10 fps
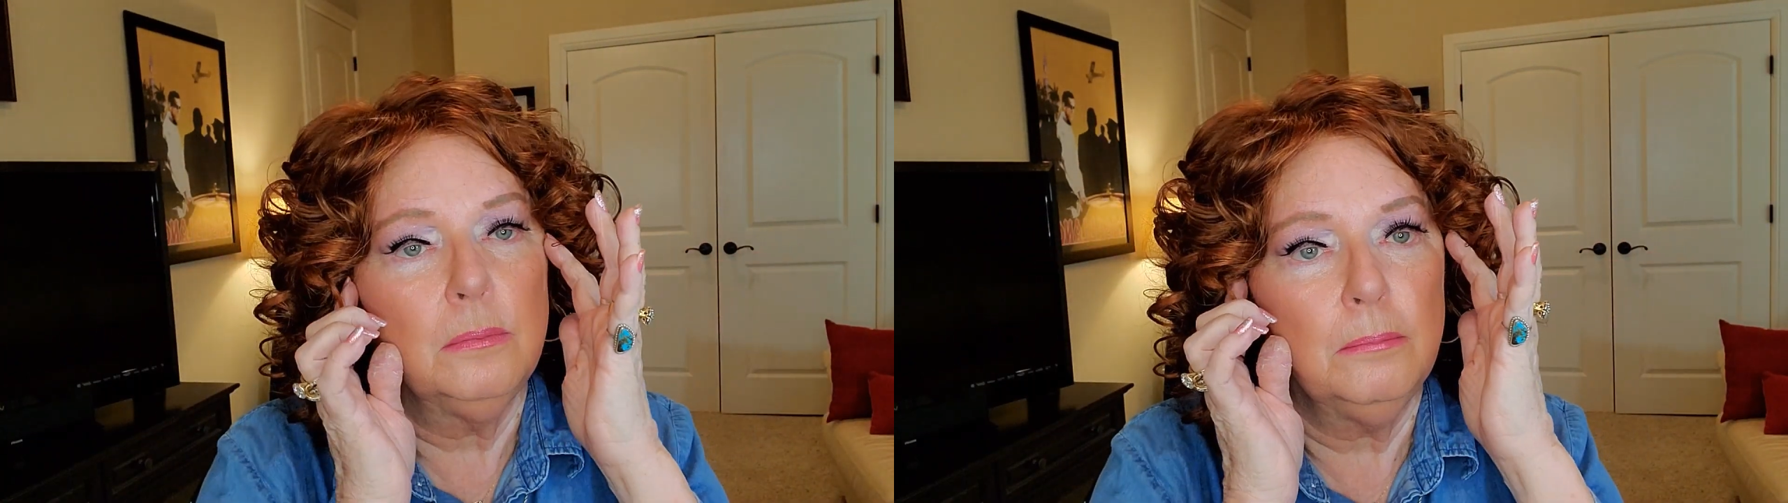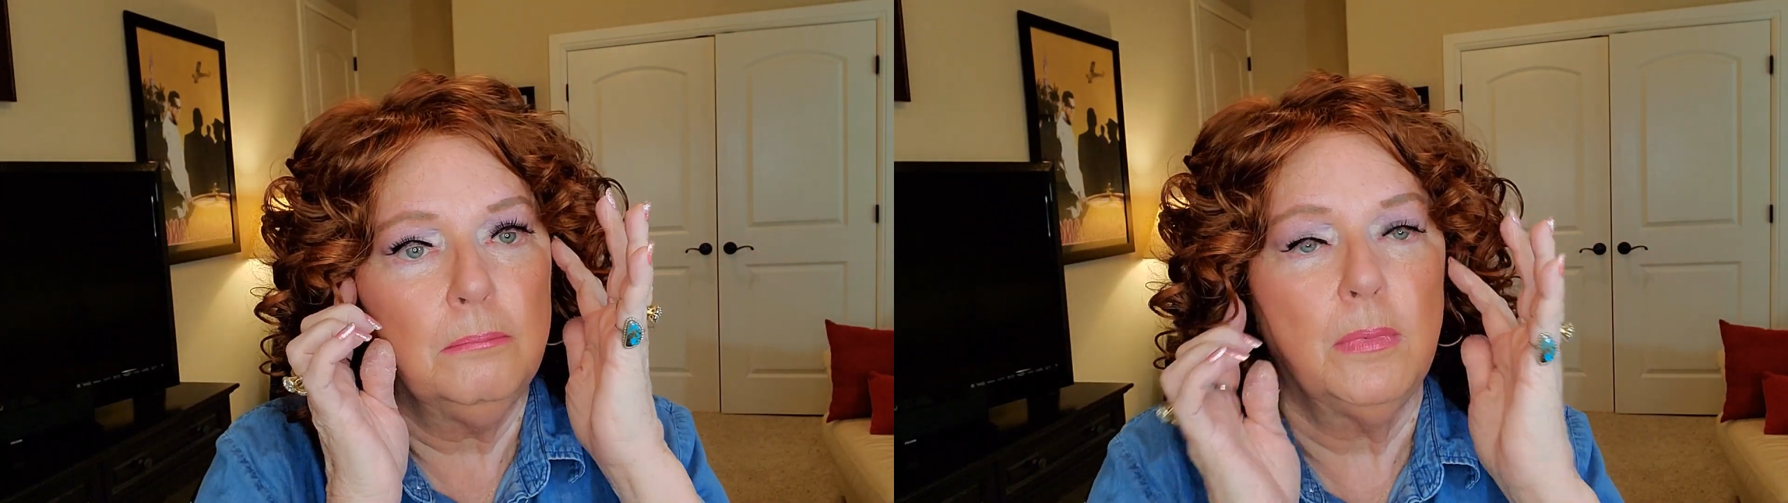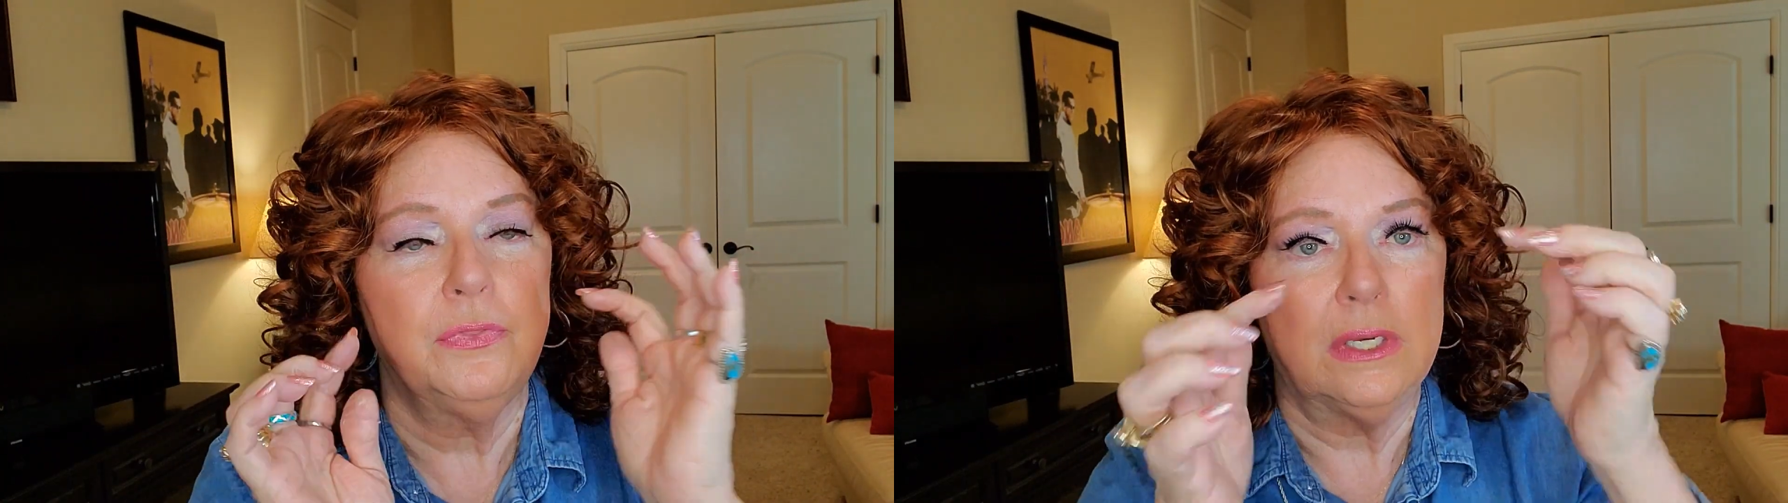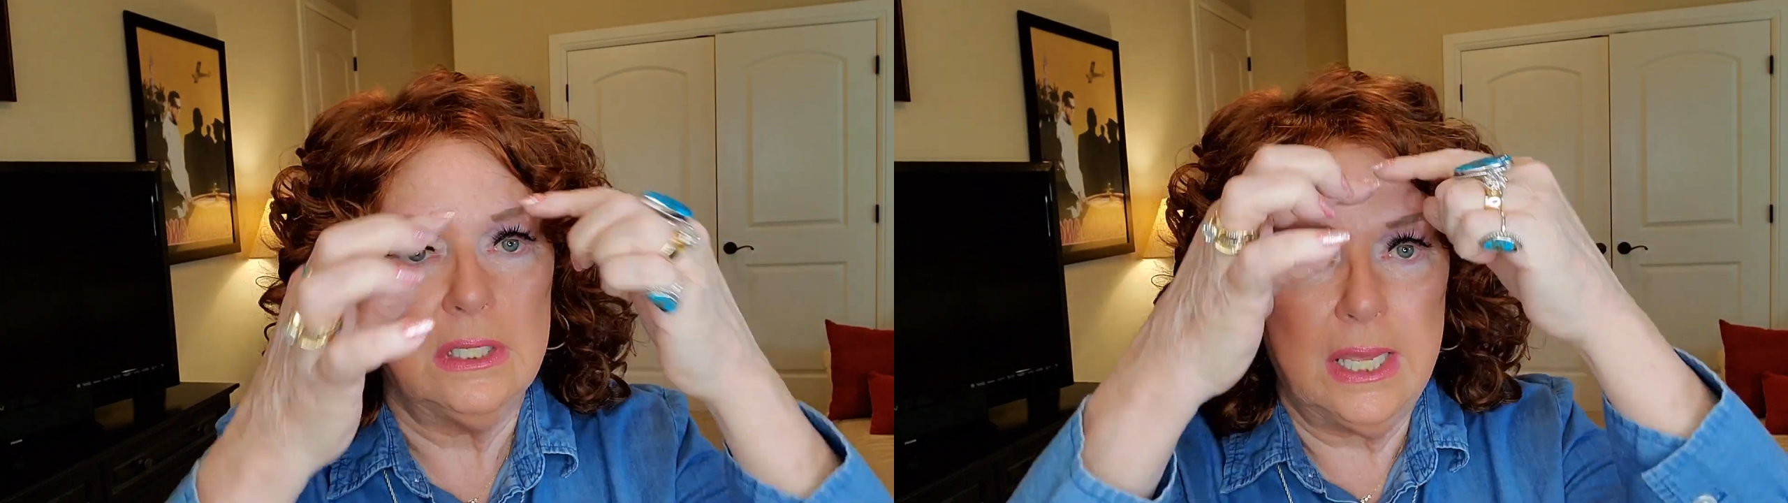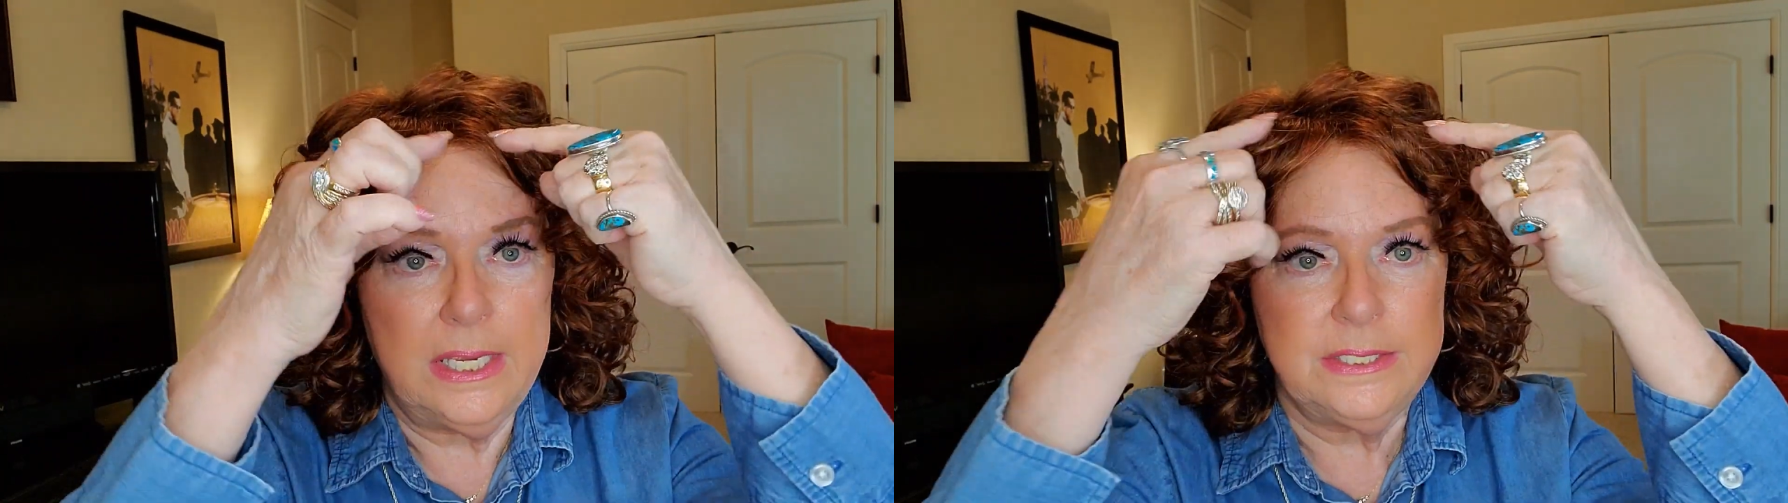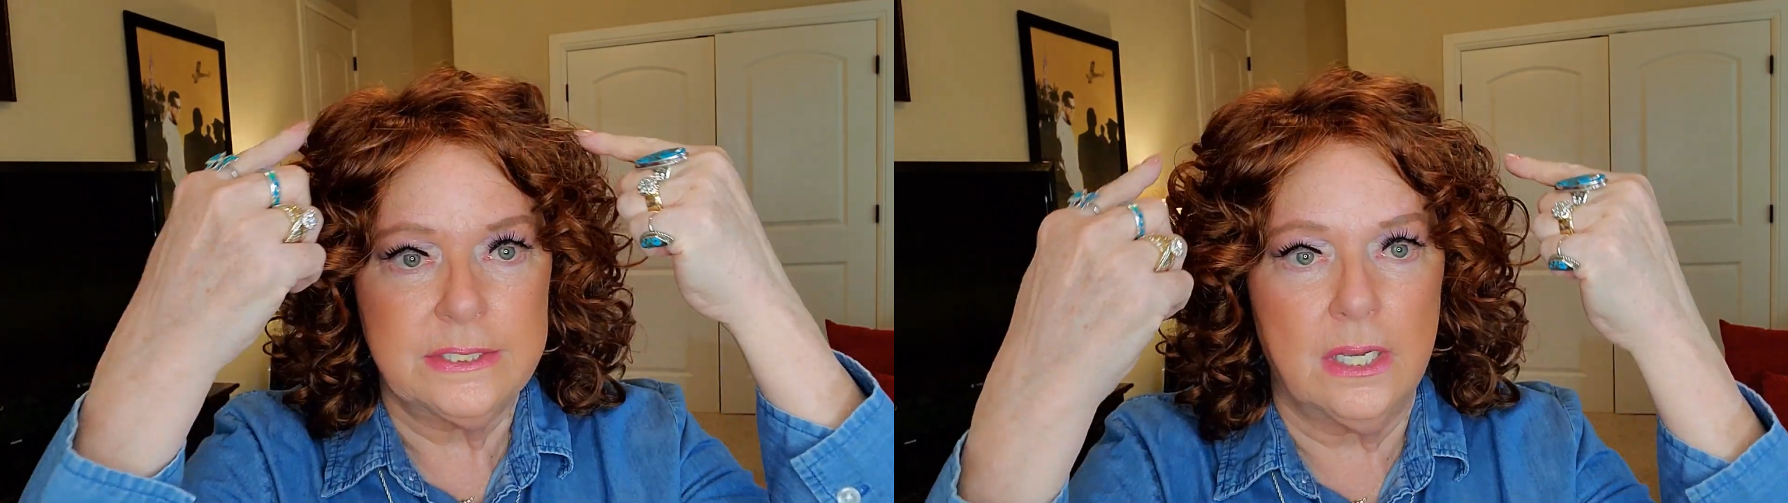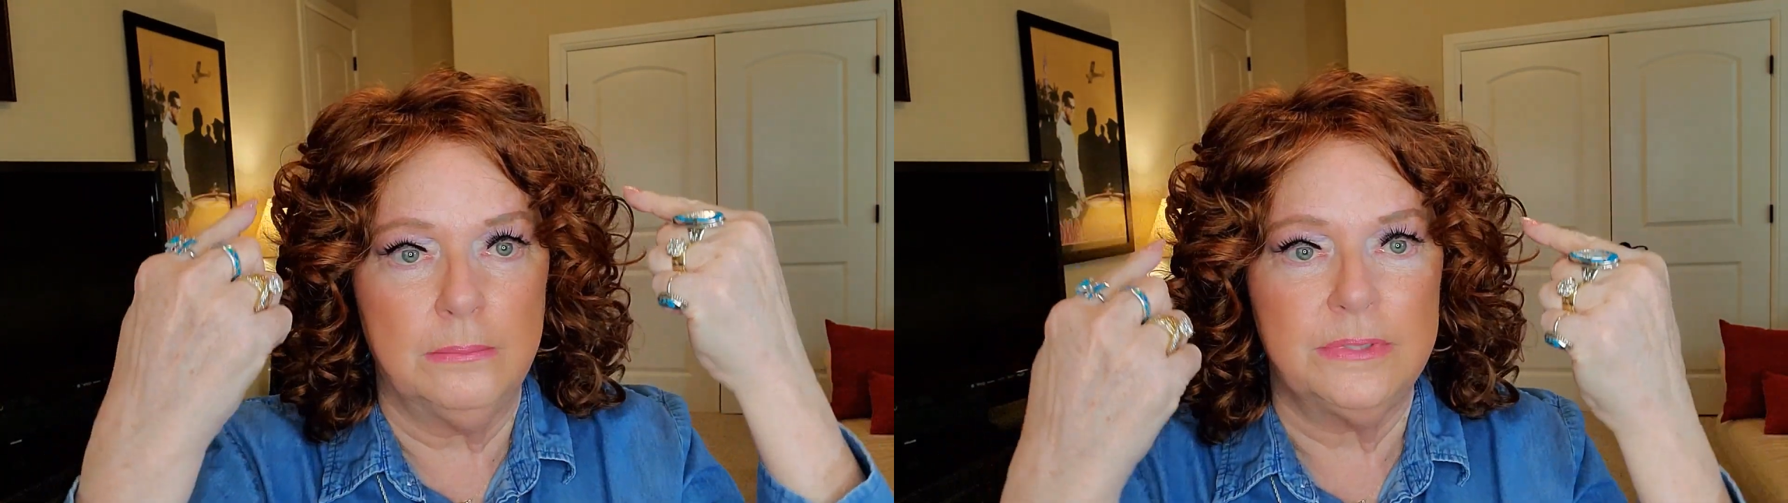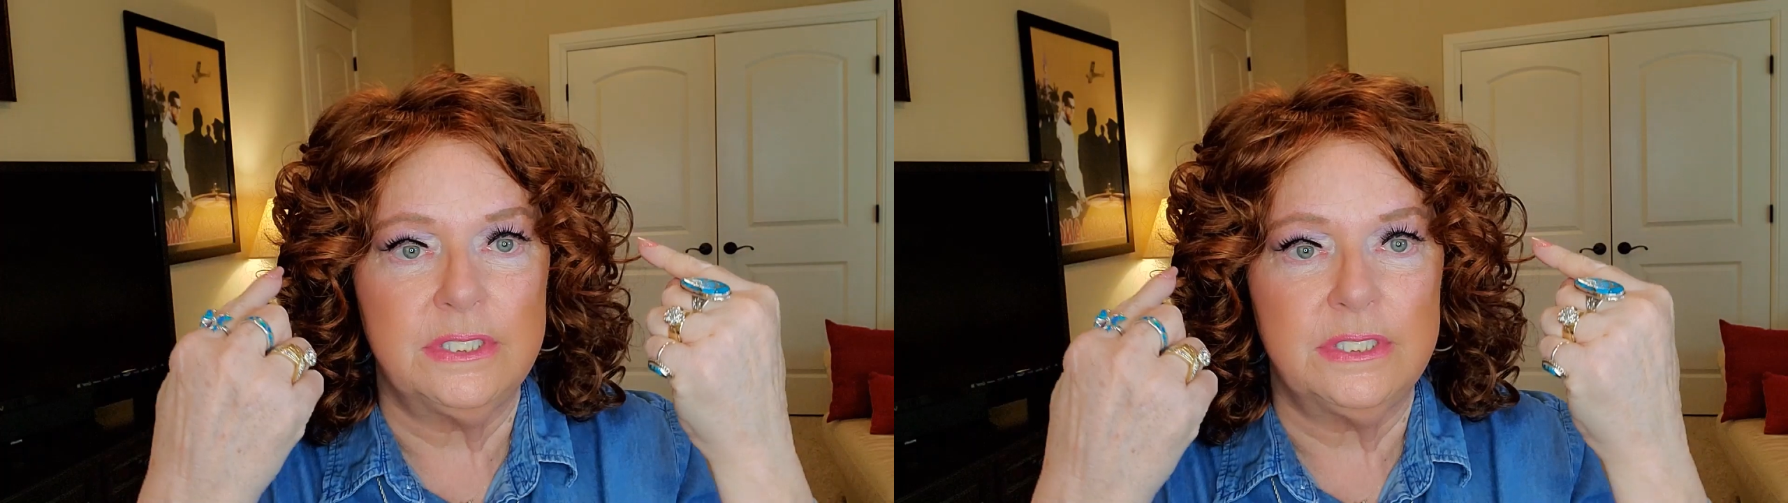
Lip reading: the lace comes